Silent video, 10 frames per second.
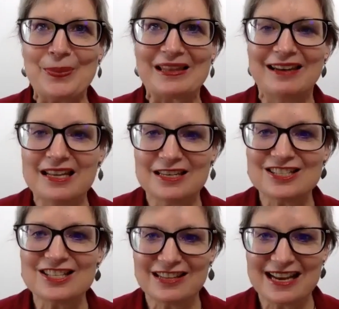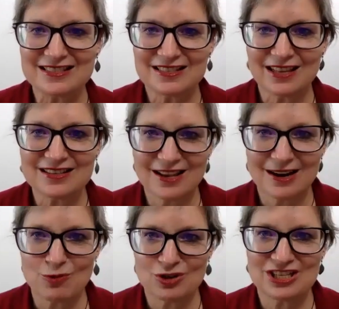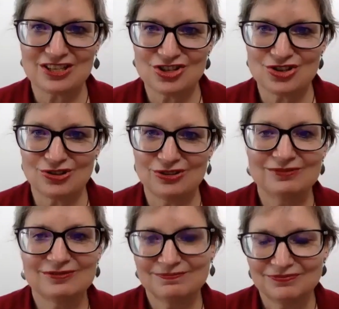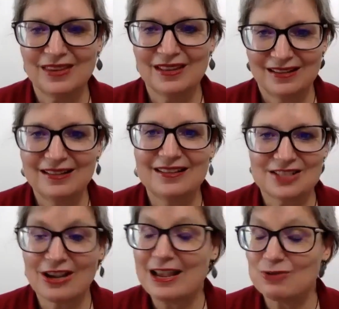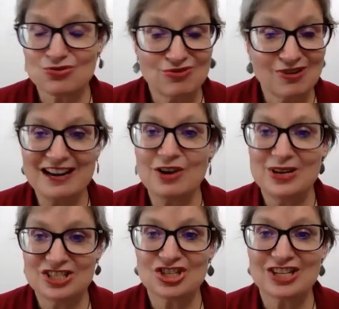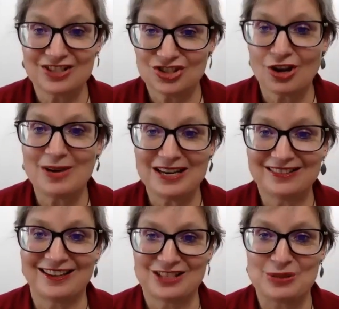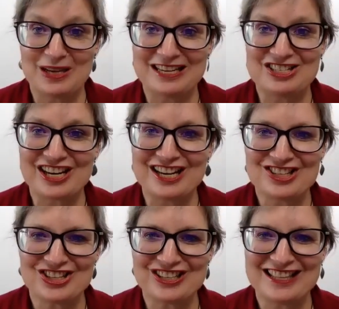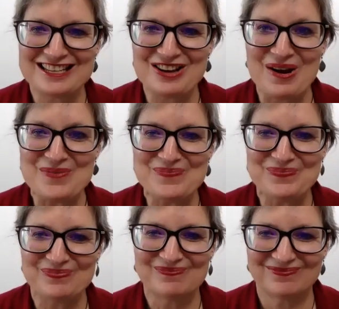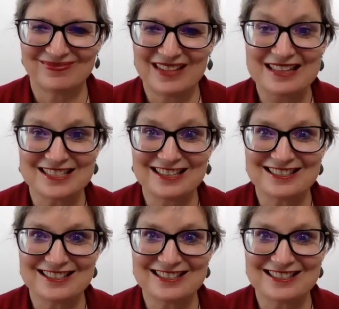lead into the next things that I'm wanting to do? So he was really questioning so many things about education in that time. And still.